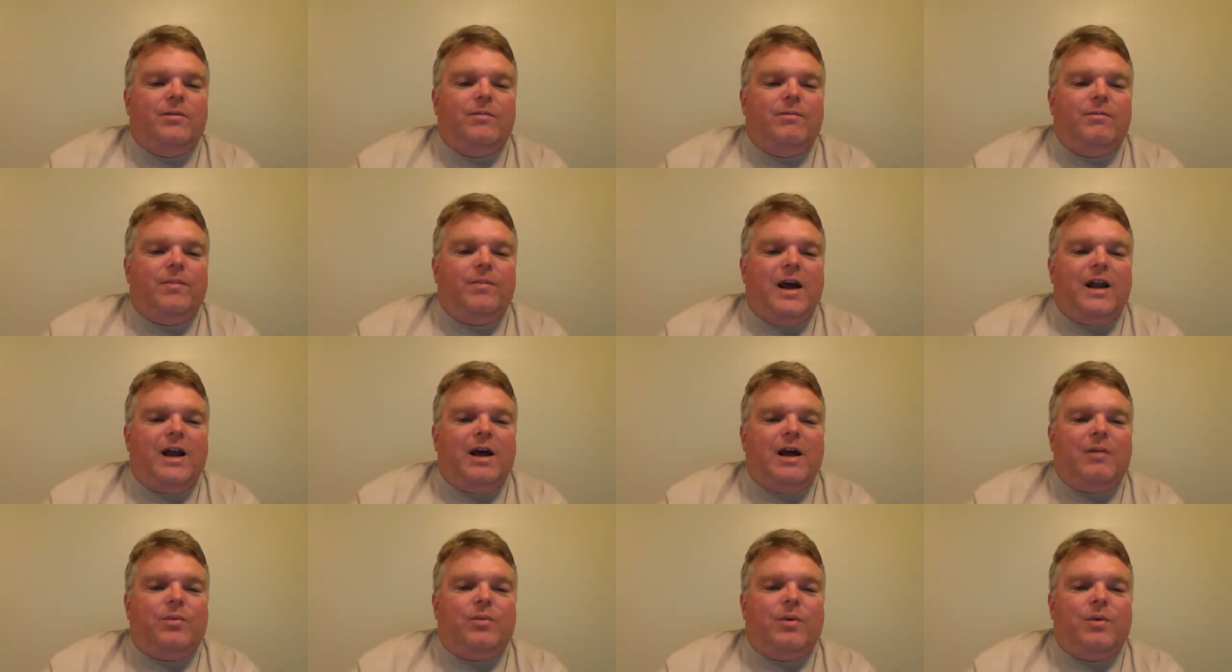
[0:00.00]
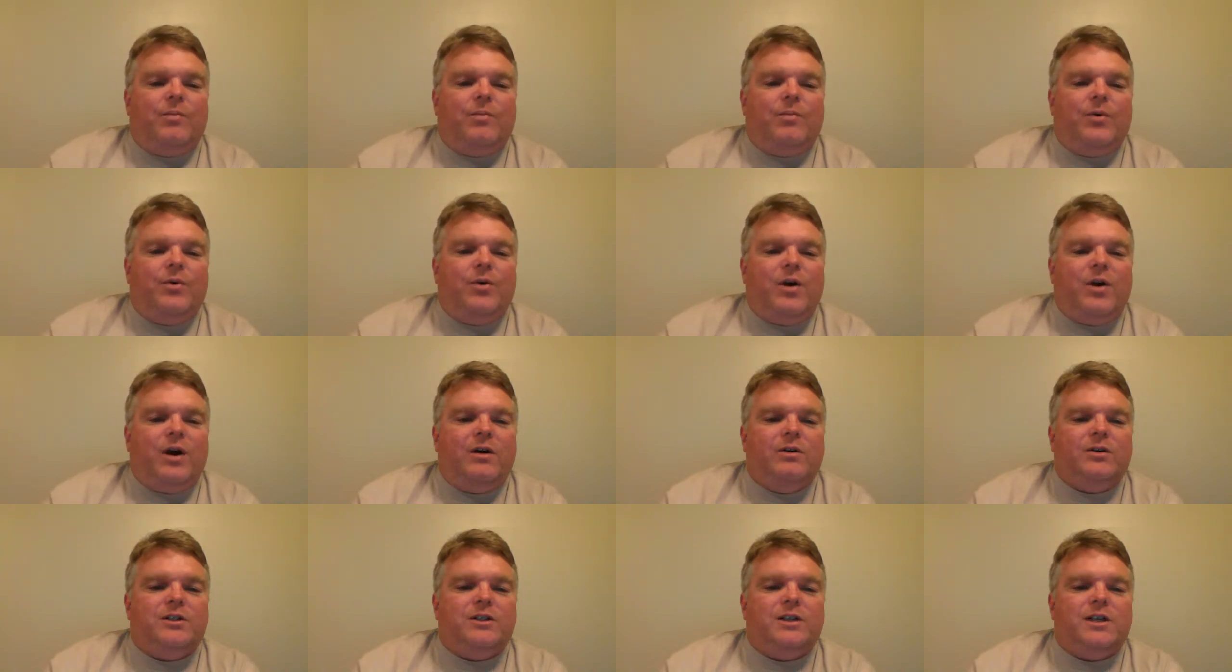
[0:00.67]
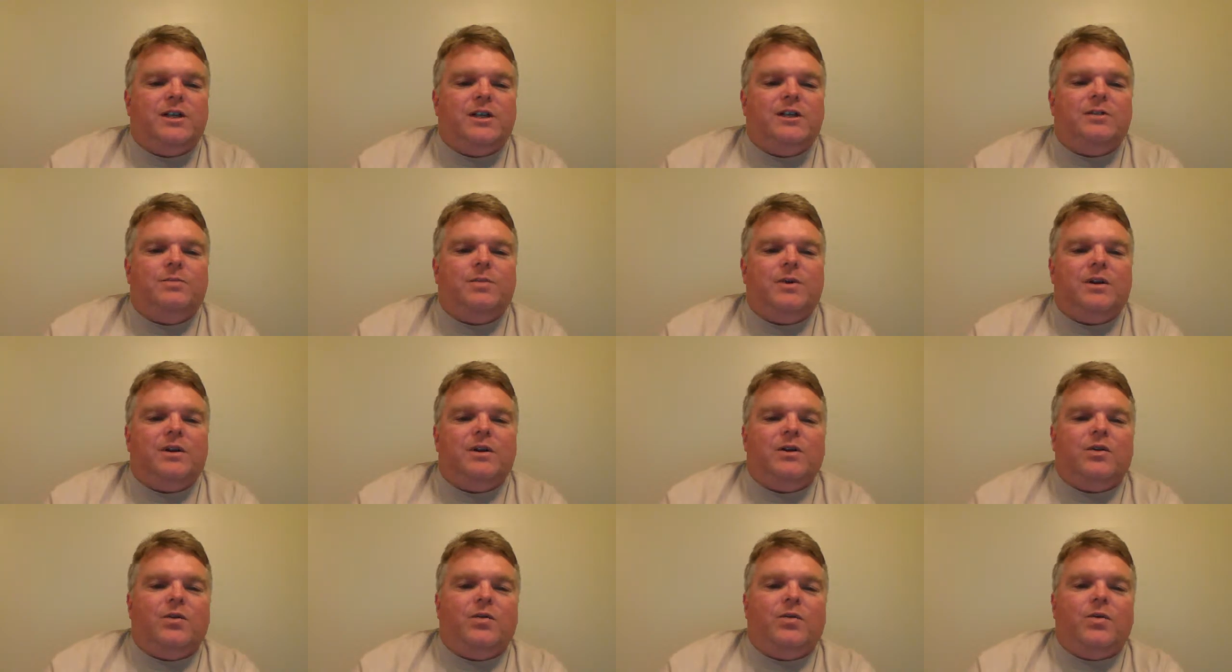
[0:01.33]
Bad Apple Brewhouse has
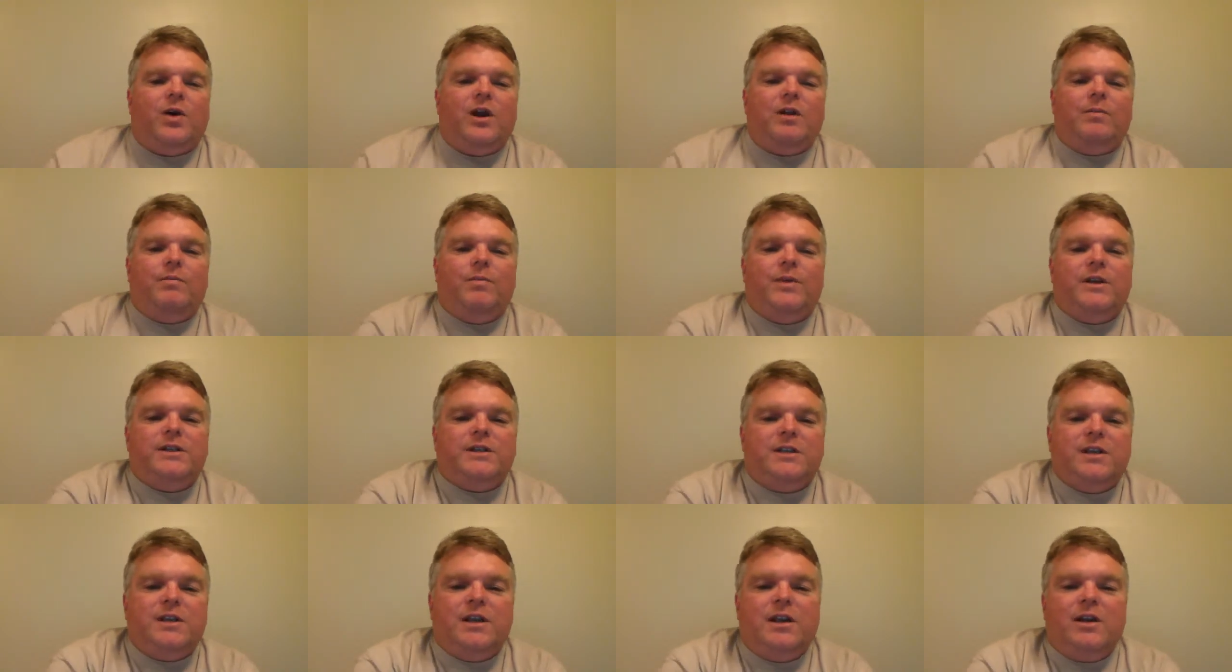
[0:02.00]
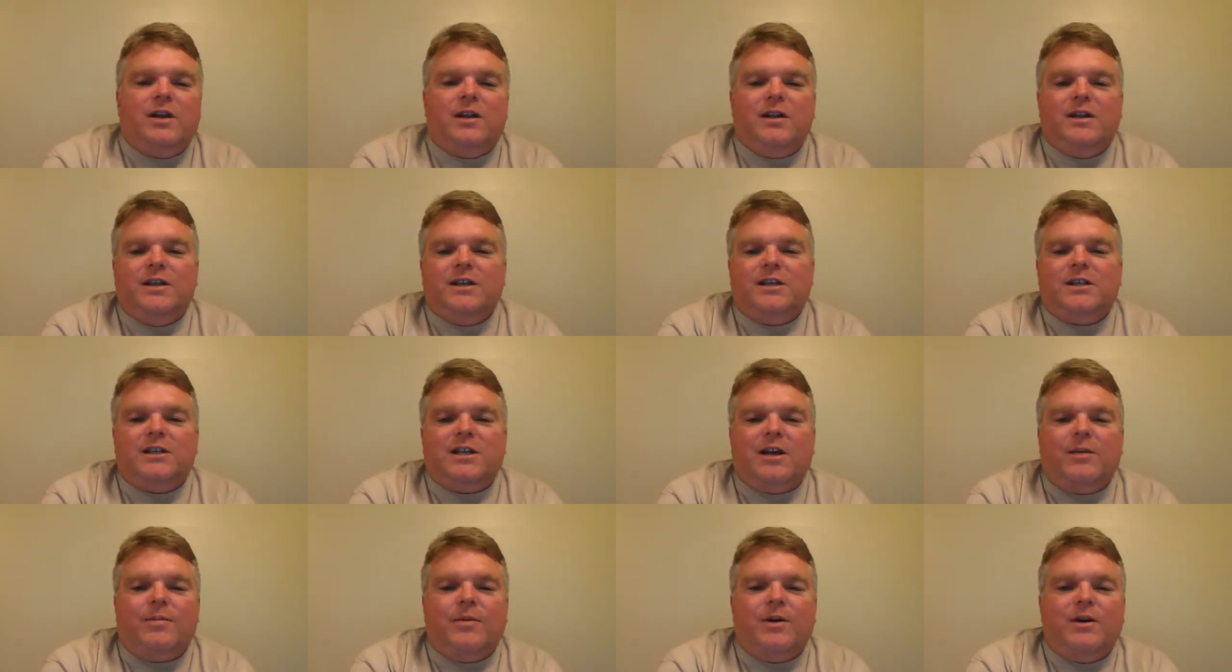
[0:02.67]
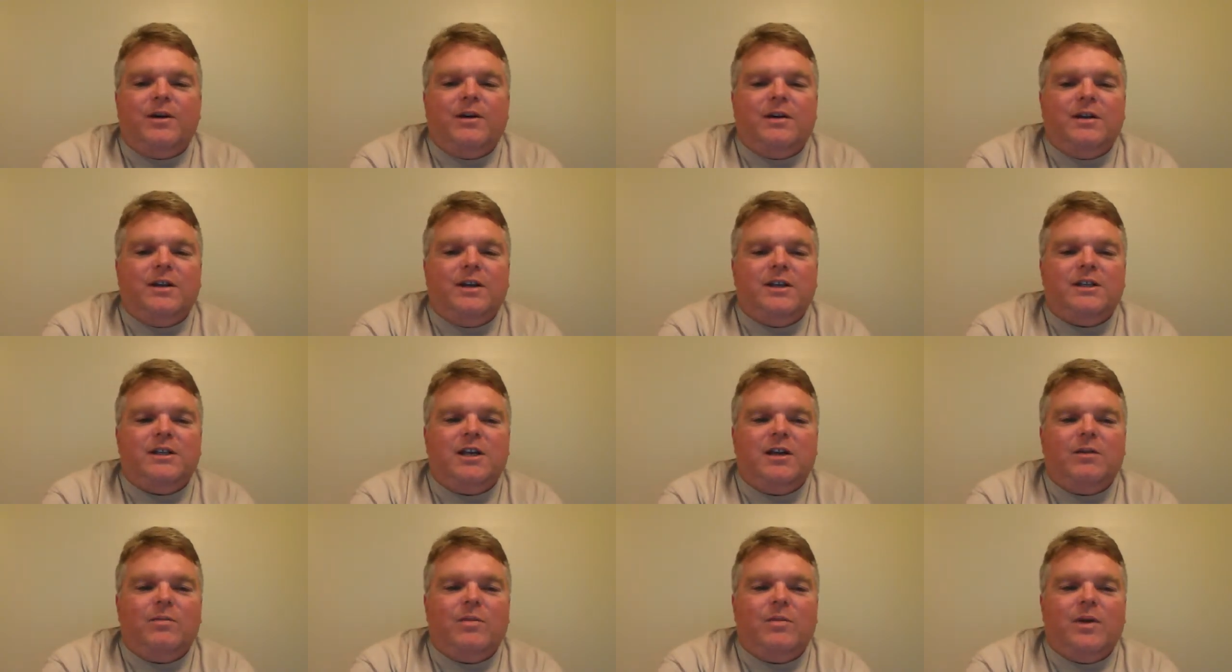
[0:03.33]
been quite busy this summer. They
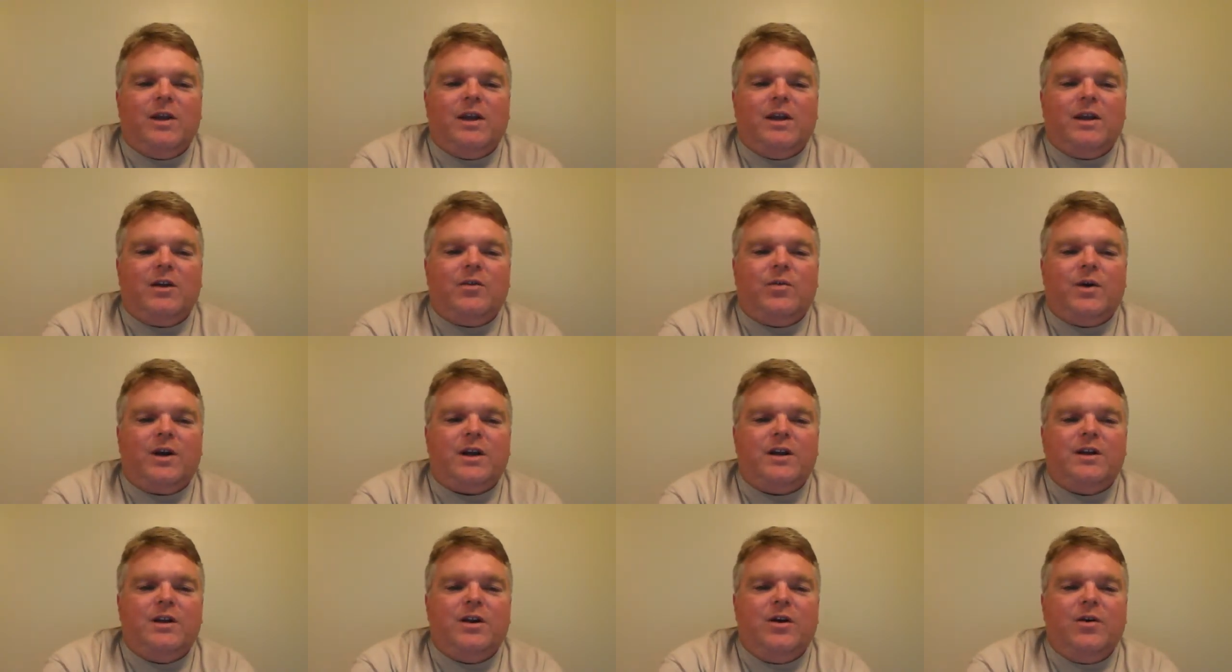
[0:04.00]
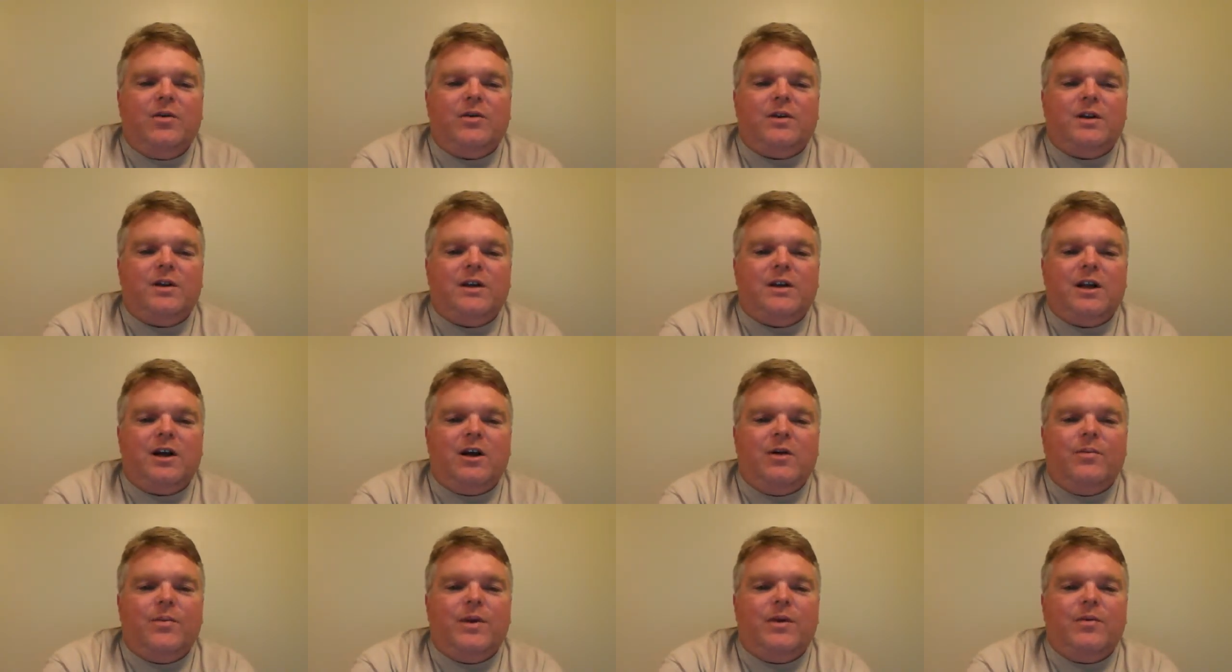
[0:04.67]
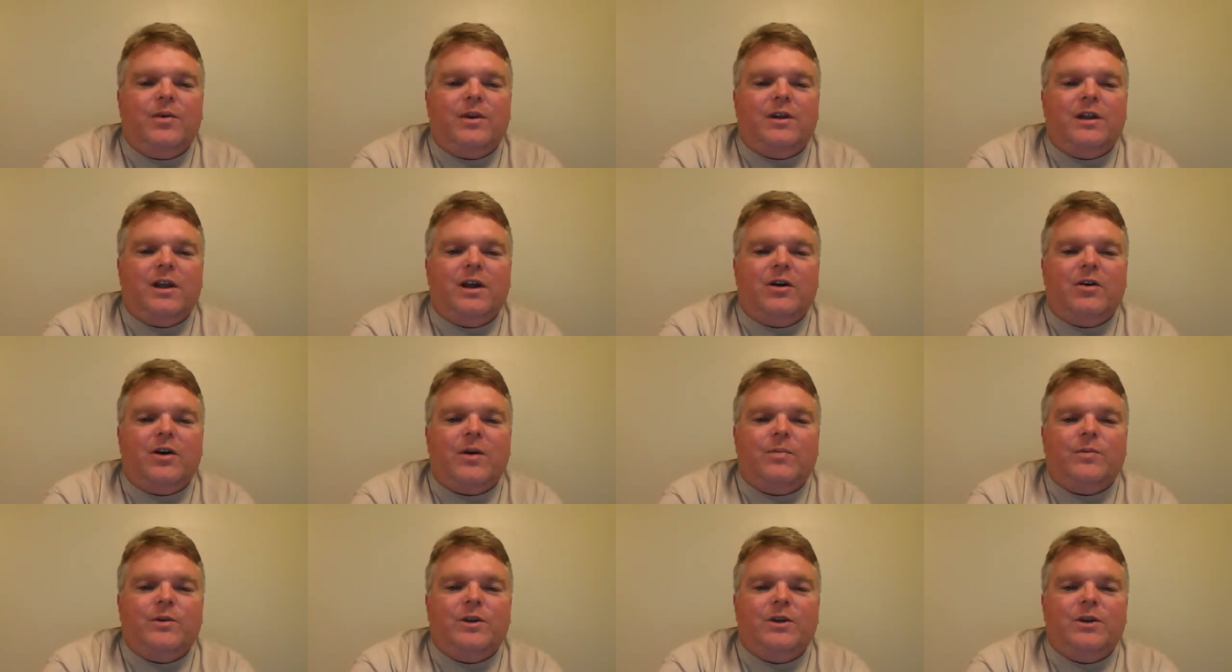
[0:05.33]
sent me a quick note to tell me what they're
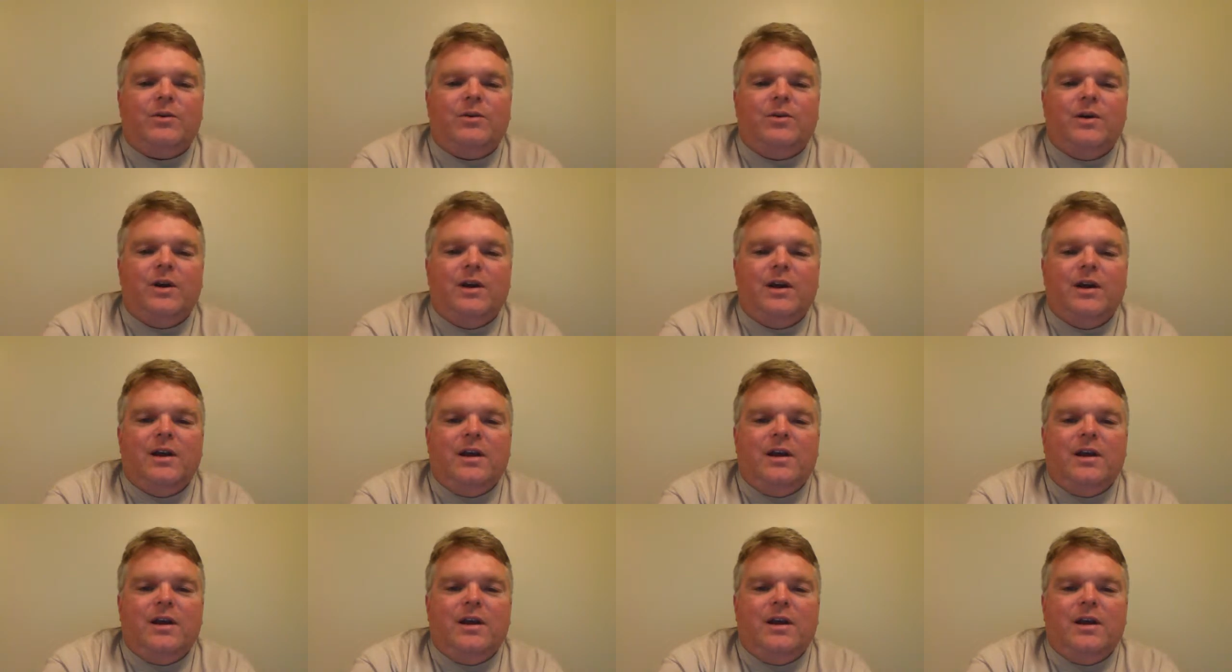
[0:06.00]
up to.